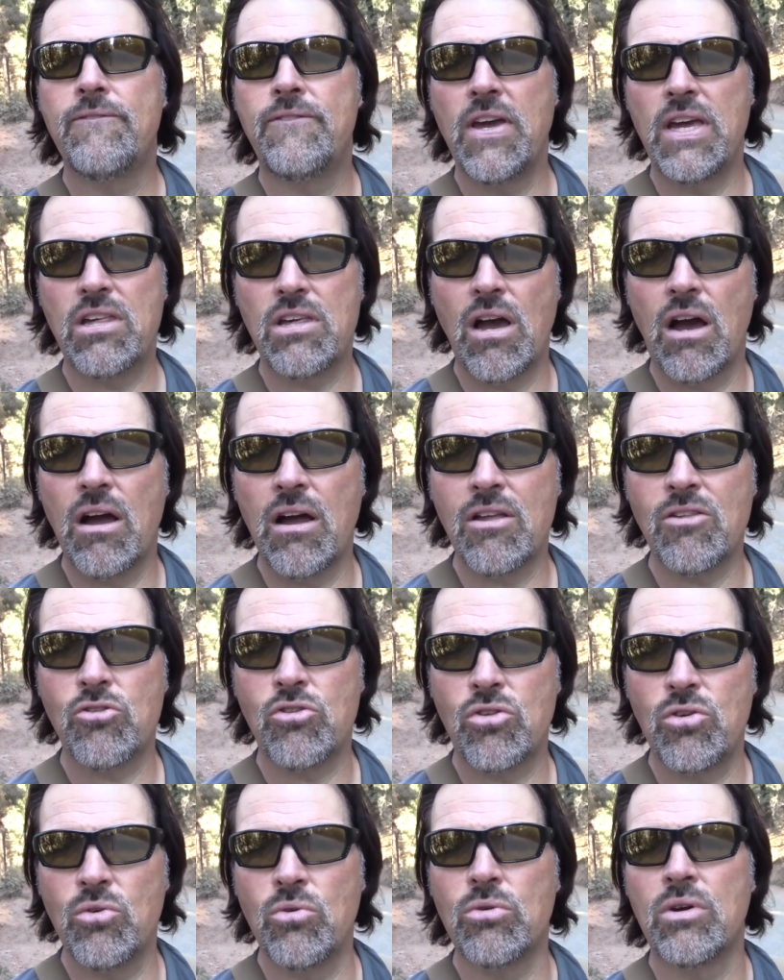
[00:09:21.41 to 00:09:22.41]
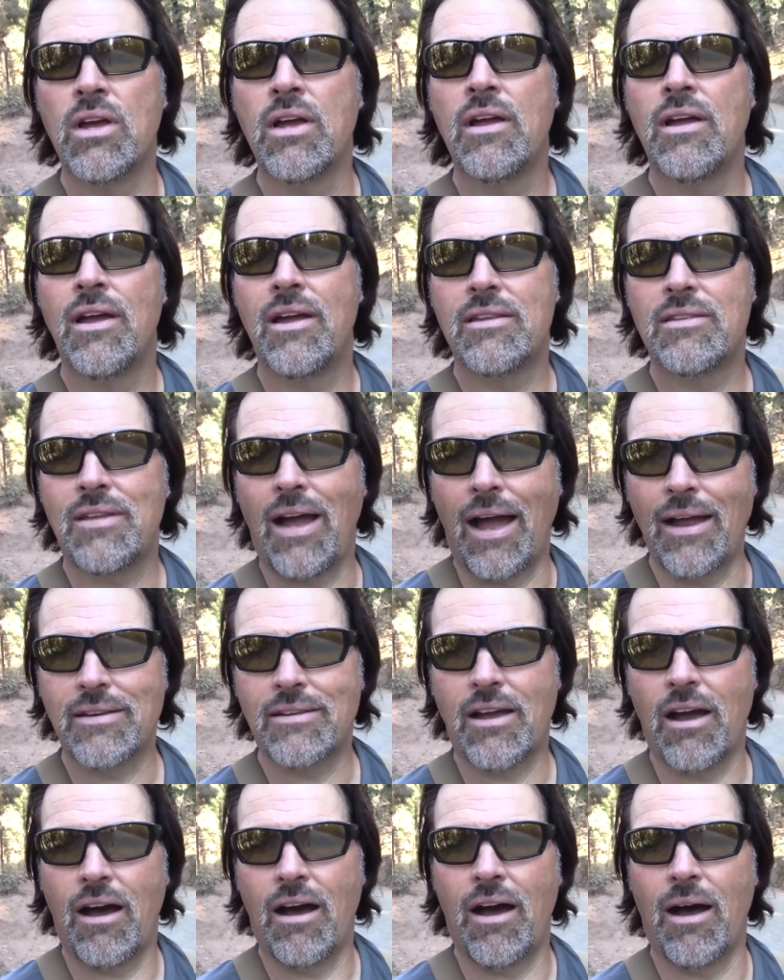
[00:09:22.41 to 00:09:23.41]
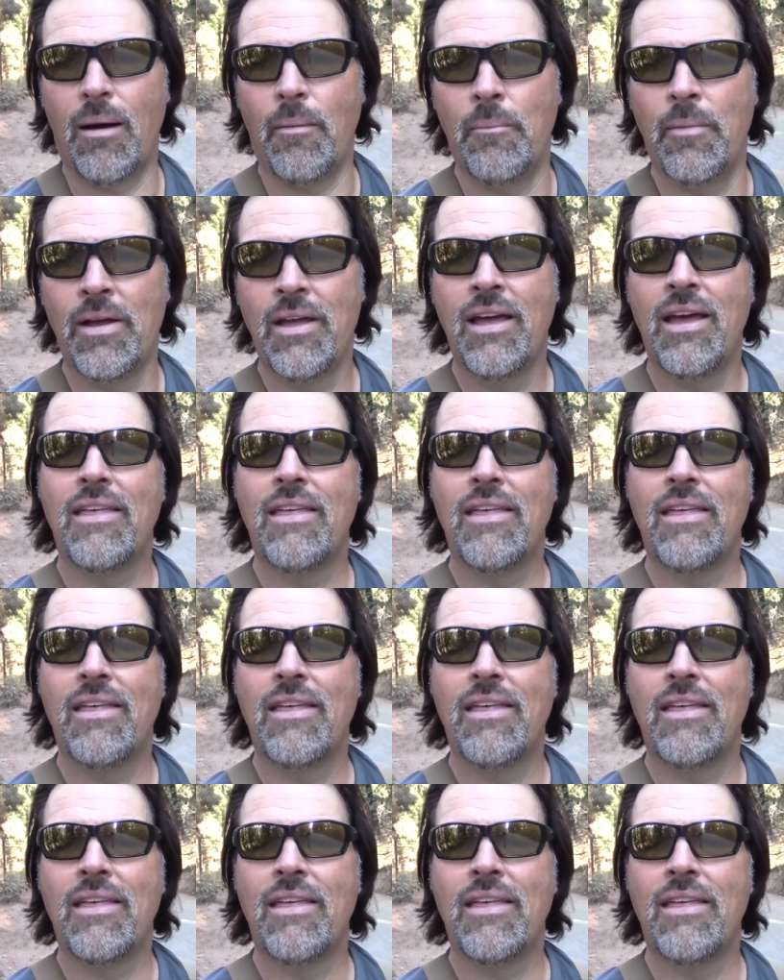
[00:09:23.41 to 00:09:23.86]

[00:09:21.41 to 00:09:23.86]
fishhuntshoot.com.